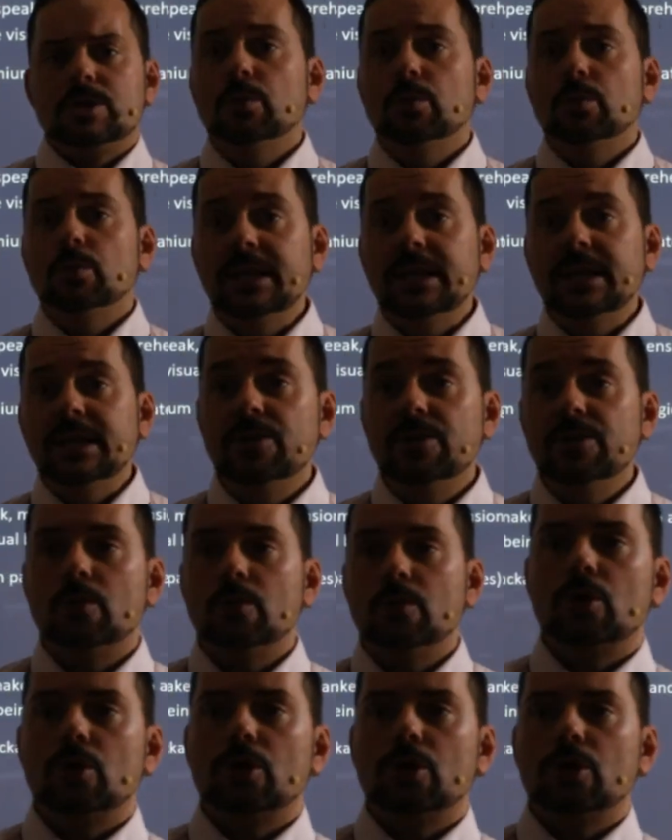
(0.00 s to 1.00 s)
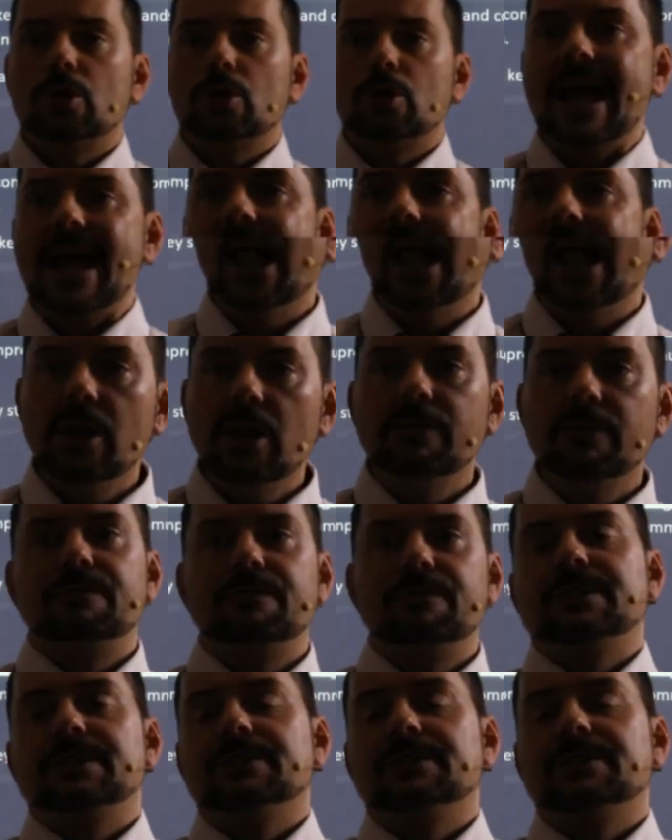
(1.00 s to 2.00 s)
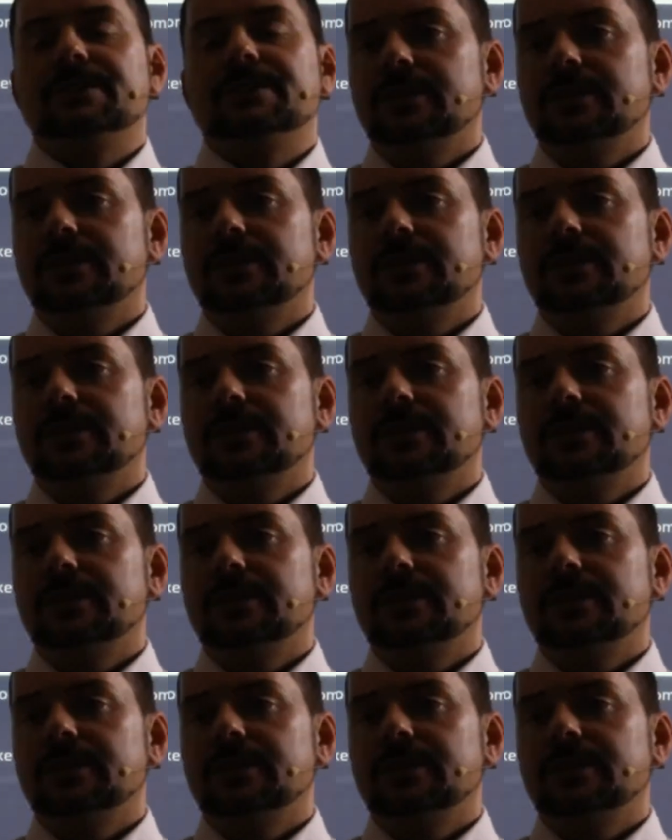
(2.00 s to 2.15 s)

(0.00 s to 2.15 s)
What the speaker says: read the word elephant,